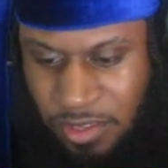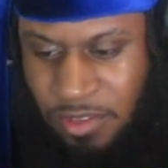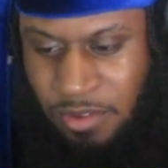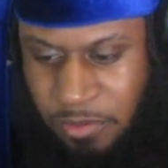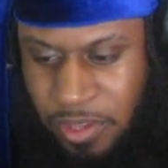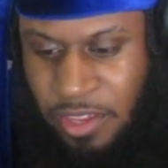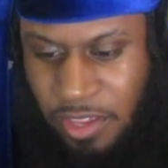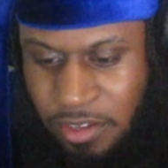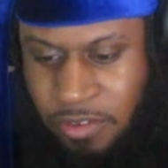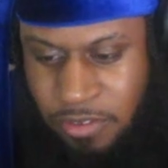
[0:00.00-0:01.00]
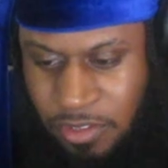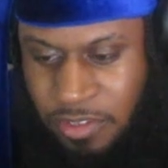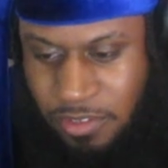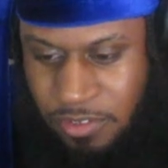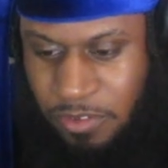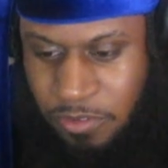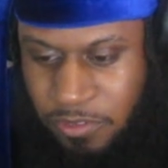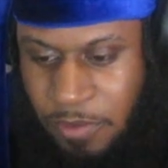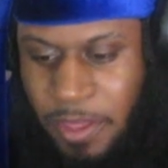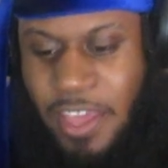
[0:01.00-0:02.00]
Okay, a little, I know,
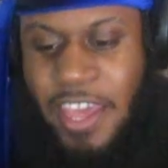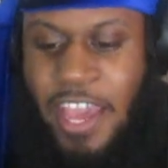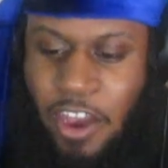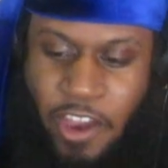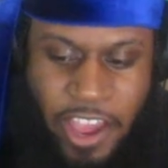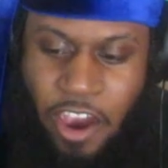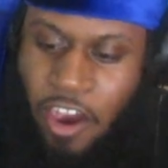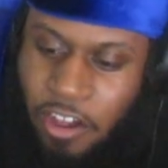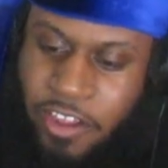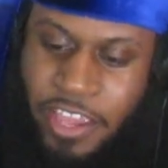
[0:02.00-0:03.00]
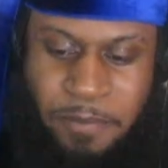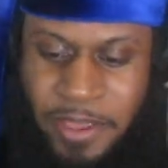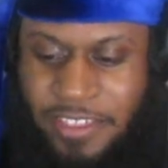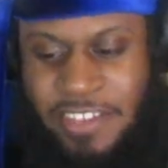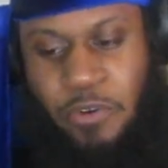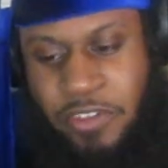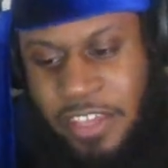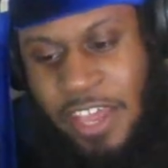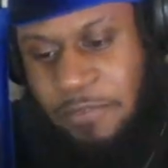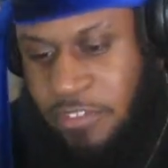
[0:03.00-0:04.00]
so all the MAs always going
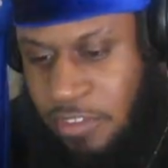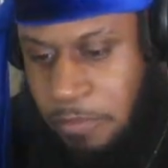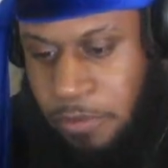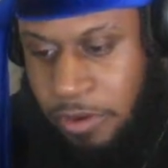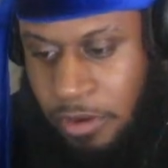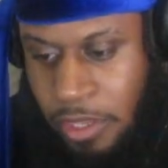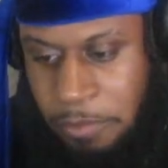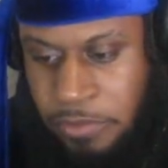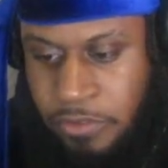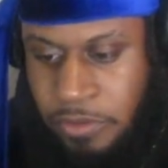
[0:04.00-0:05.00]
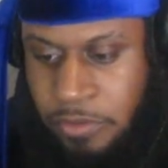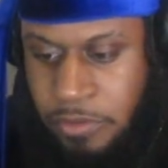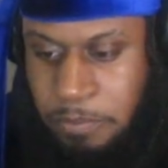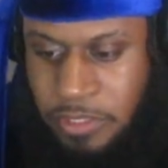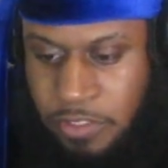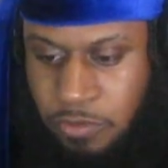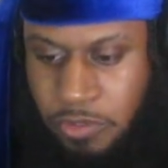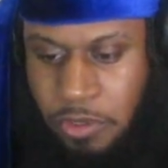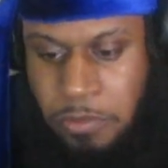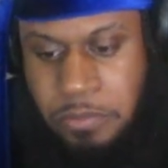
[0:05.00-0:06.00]
to have a summer episode. But this was
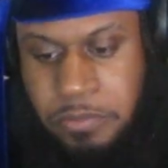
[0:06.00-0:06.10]
dope.